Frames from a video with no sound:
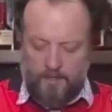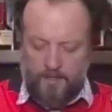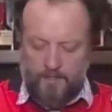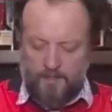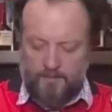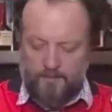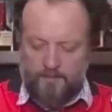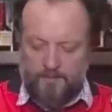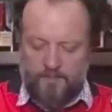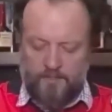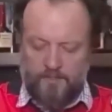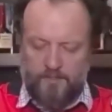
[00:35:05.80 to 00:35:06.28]

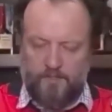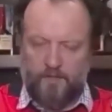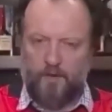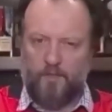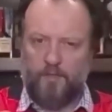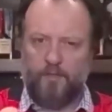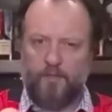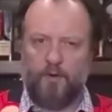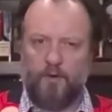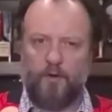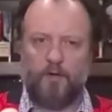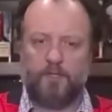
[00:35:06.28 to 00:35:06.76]
think this is our
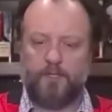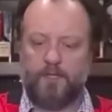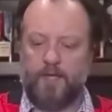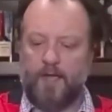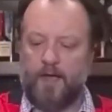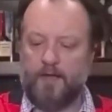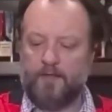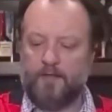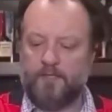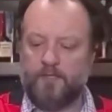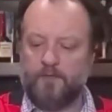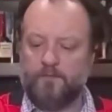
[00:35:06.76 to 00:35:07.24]
third
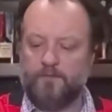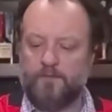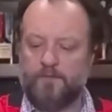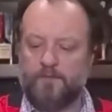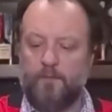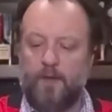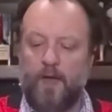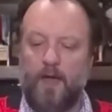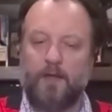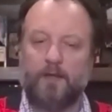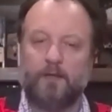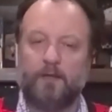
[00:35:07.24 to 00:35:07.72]
cask of
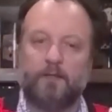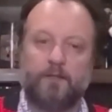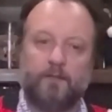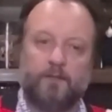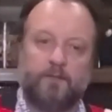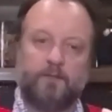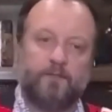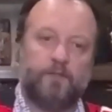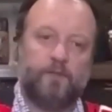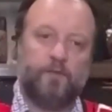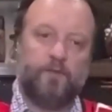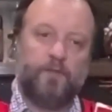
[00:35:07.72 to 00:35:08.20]
Tomatin,
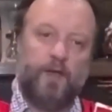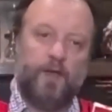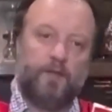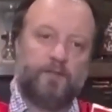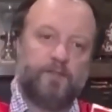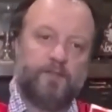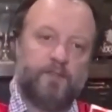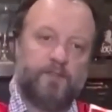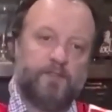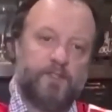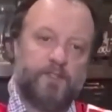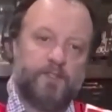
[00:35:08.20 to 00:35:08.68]

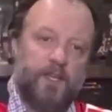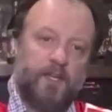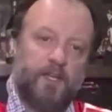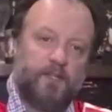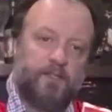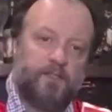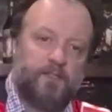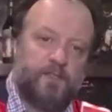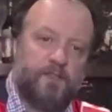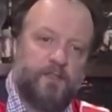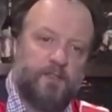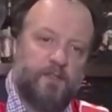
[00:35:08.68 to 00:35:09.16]

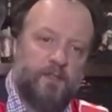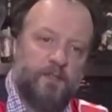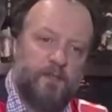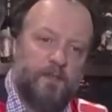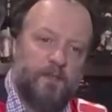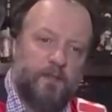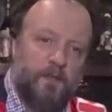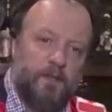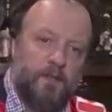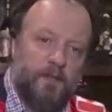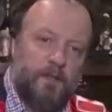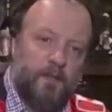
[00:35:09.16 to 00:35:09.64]
2006.
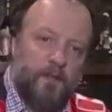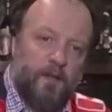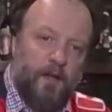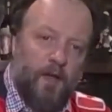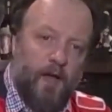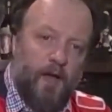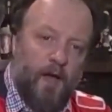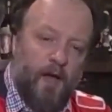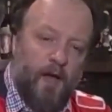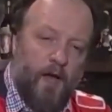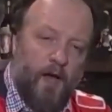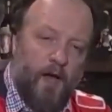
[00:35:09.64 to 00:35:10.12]

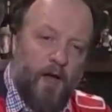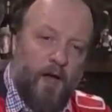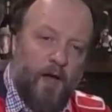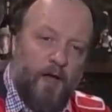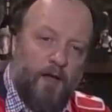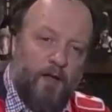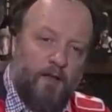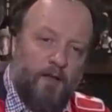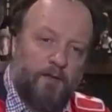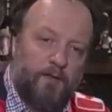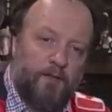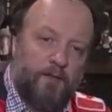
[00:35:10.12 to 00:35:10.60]

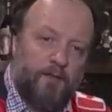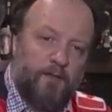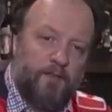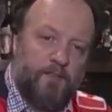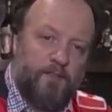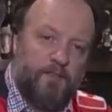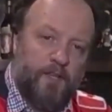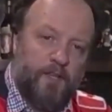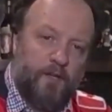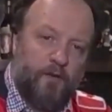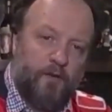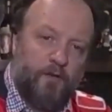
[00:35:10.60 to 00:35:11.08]

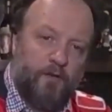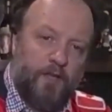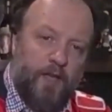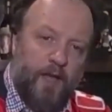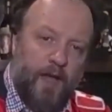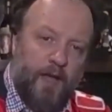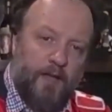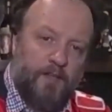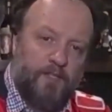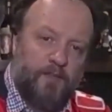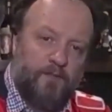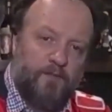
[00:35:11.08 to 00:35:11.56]
Single
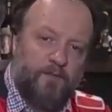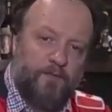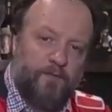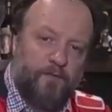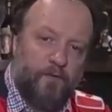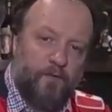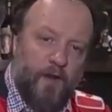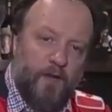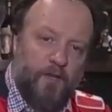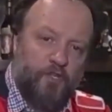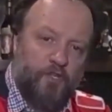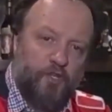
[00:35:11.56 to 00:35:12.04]
cask,
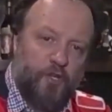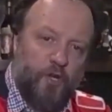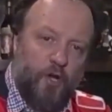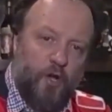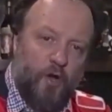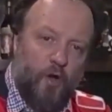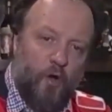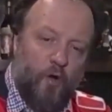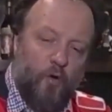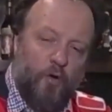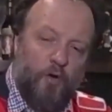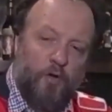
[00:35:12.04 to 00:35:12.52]
French
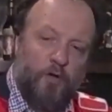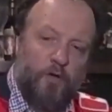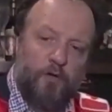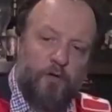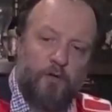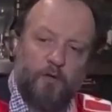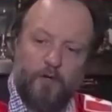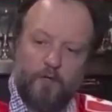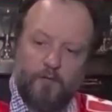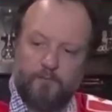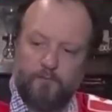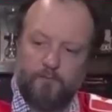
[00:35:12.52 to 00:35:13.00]
oak,
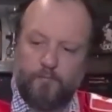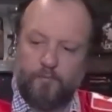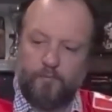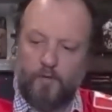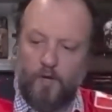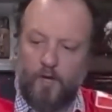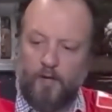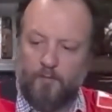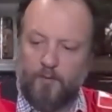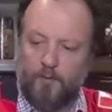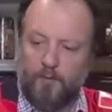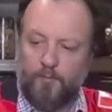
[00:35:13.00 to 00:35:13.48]

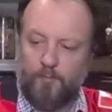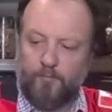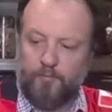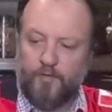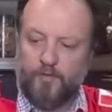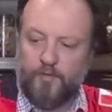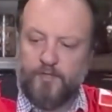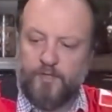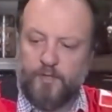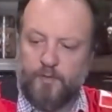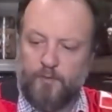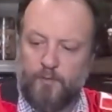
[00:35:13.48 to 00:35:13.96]

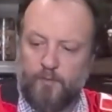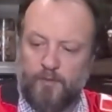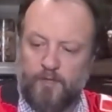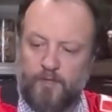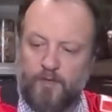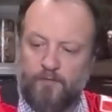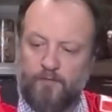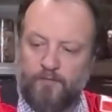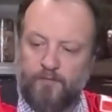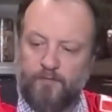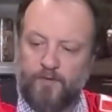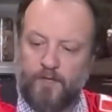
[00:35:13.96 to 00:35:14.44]

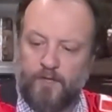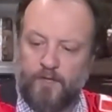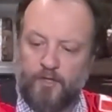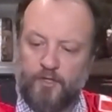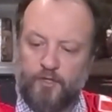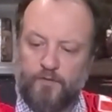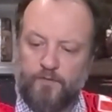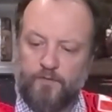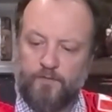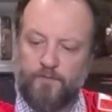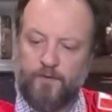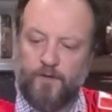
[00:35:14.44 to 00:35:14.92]
presumably a
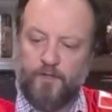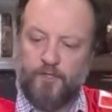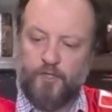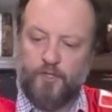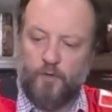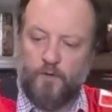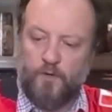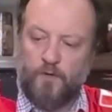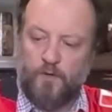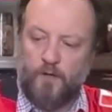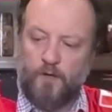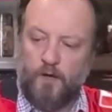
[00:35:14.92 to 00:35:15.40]
Finnish French
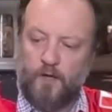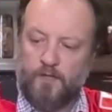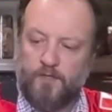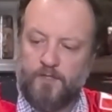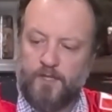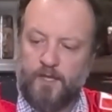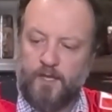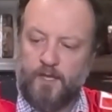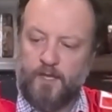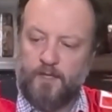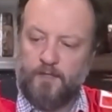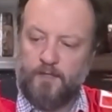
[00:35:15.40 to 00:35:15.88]
oak
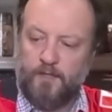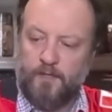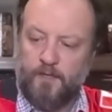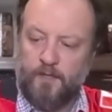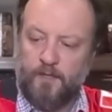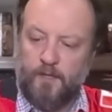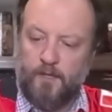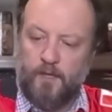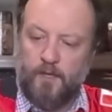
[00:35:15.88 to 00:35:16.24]
hogshead,